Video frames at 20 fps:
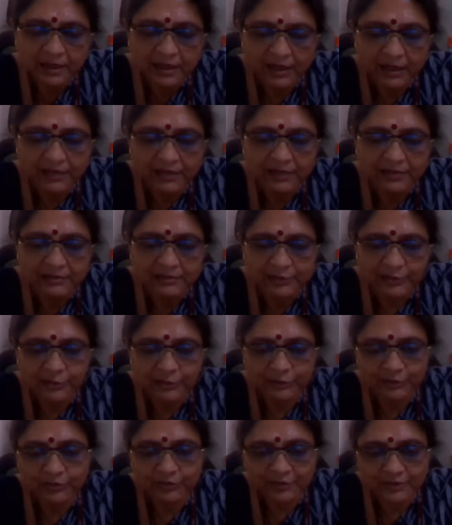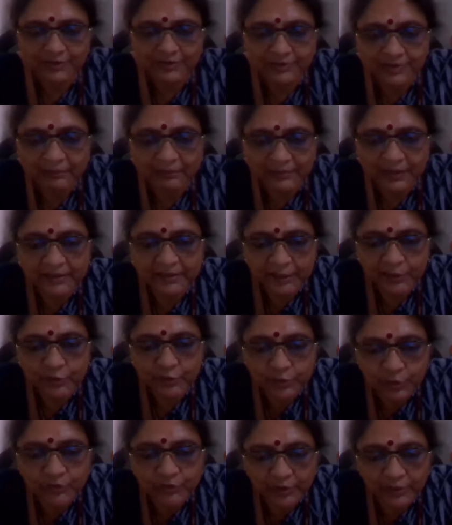uh, you know, something that you
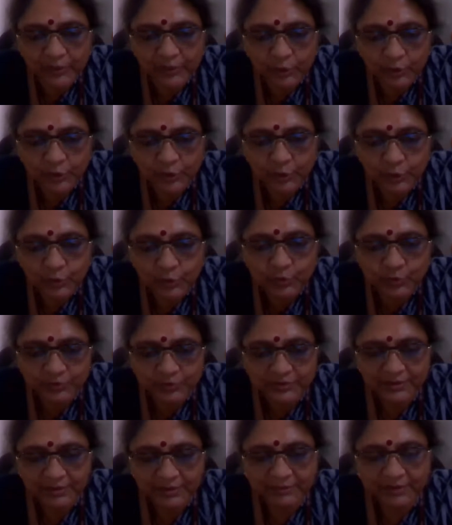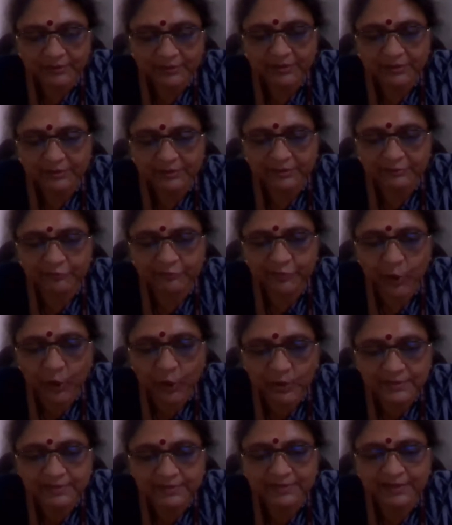don't really want to lose. I mean,
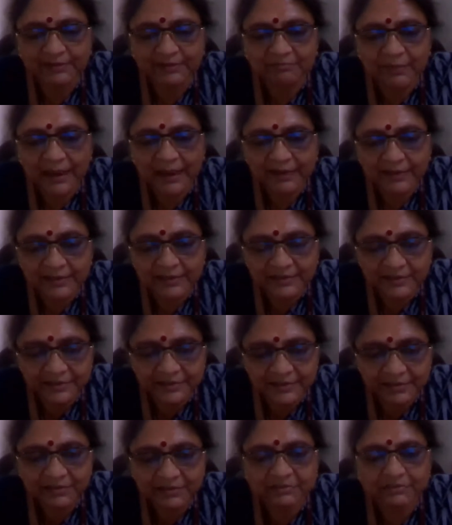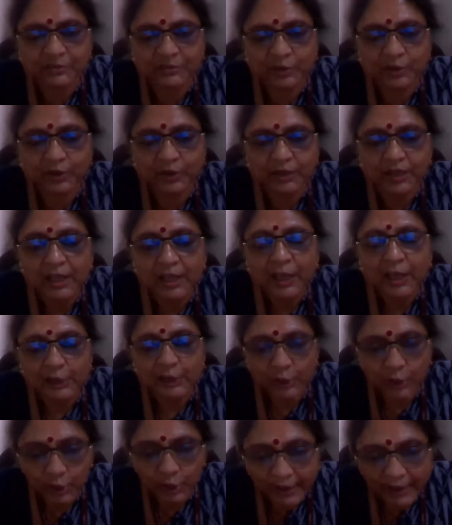frauds in banking systems, or
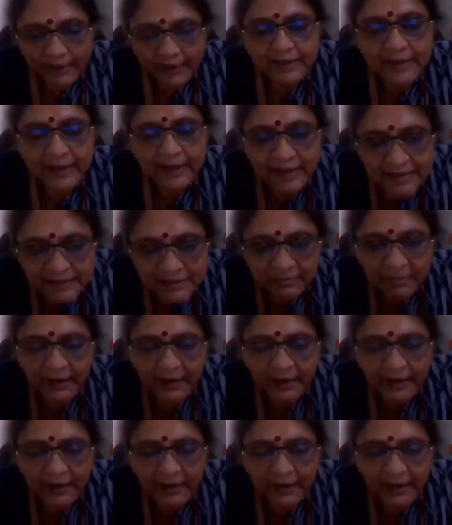you're getting hit